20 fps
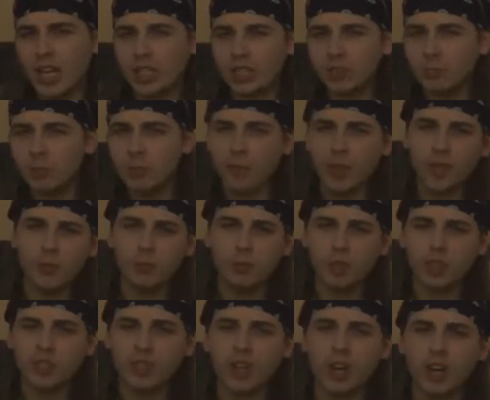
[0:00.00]
Superman
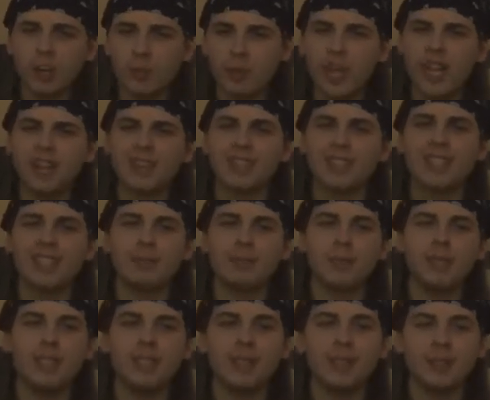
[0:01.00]
wouldn't automatically
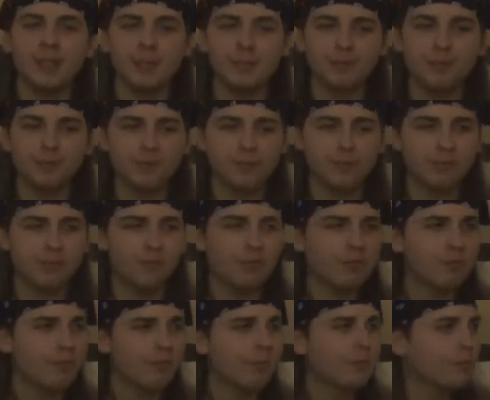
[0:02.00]

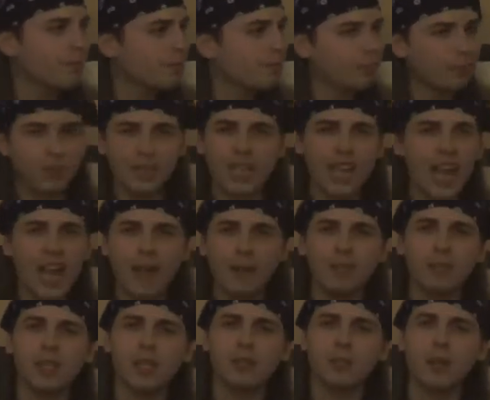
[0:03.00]
be
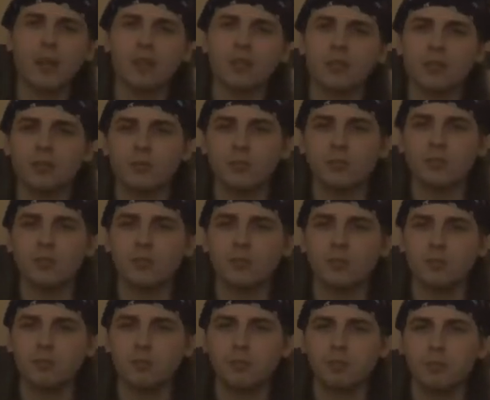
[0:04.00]
happy about
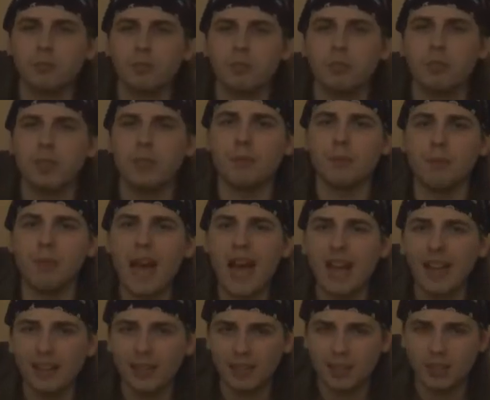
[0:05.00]
being
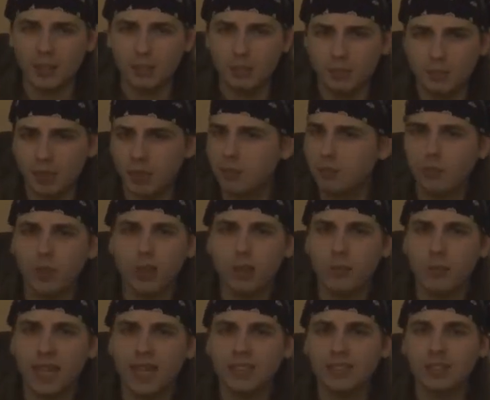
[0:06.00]

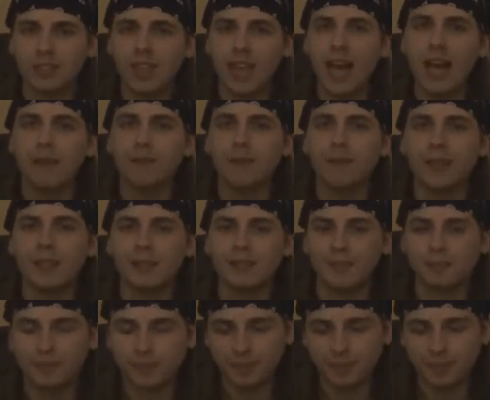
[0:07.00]
brought back to life. And